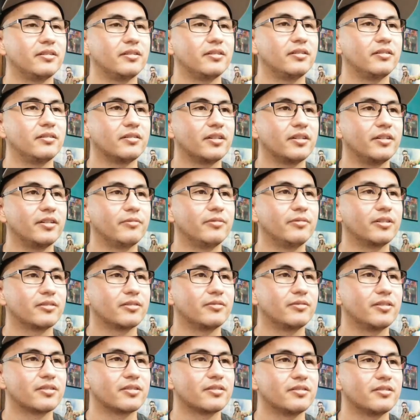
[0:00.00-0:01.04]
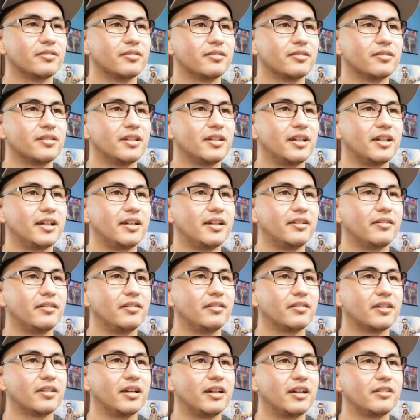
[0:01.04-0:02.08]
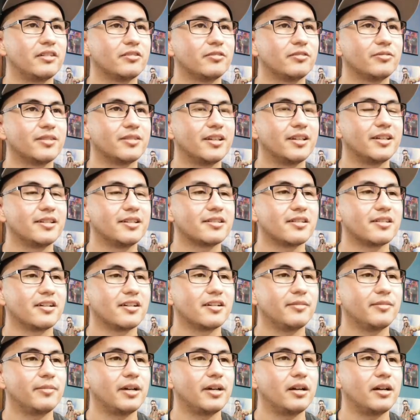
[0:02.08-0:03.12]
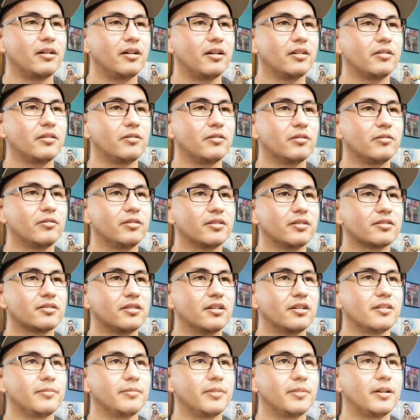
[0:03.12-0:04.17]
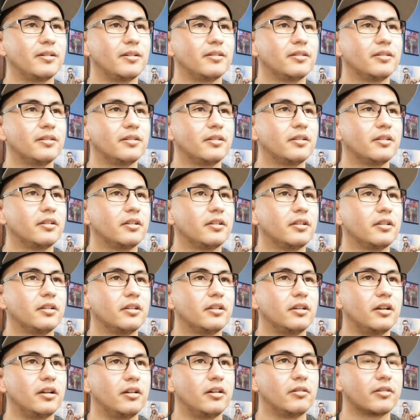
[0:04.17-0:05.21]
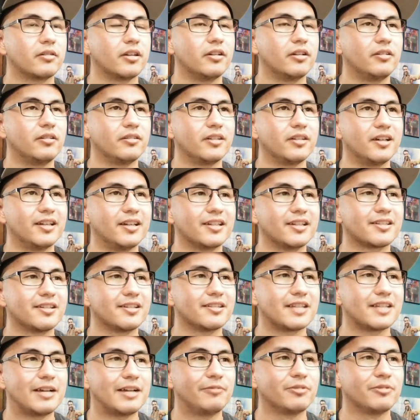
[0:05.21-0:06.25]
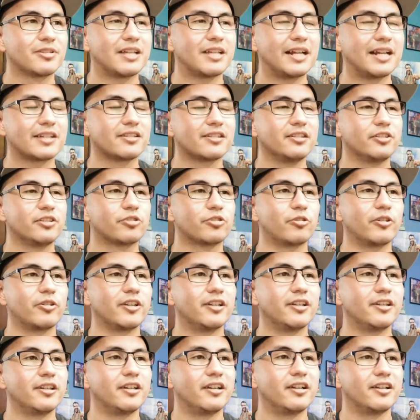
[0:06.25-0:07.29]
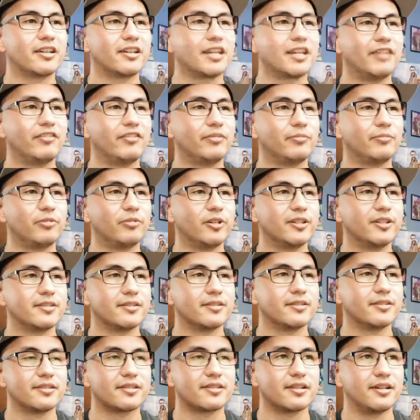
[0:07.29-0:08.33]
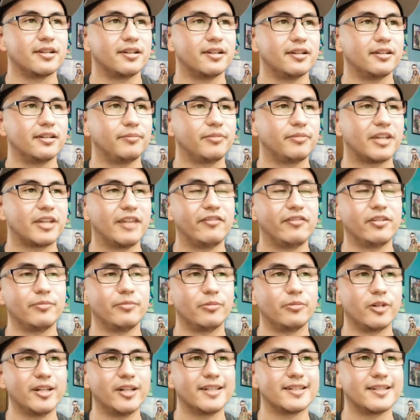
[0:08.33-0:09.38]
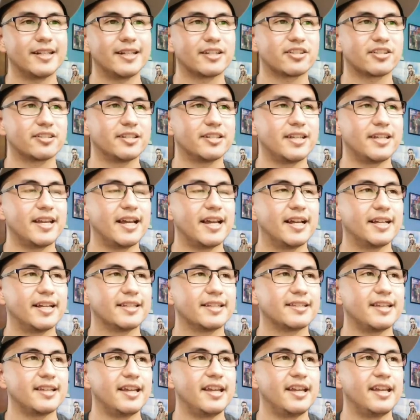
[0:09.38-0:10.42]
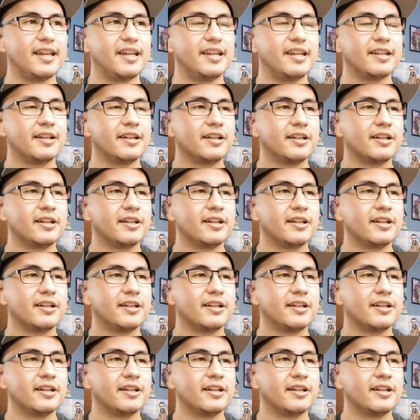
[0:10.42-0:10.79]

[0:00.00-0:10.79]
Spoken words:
Okay, what question does he have? Okay, I don't know what the heck he's talking about. I don't know what he's talking about. Okay, hold on. It's because I was actually joining in on Kevin Breeze's. Kevin Breeze actually has a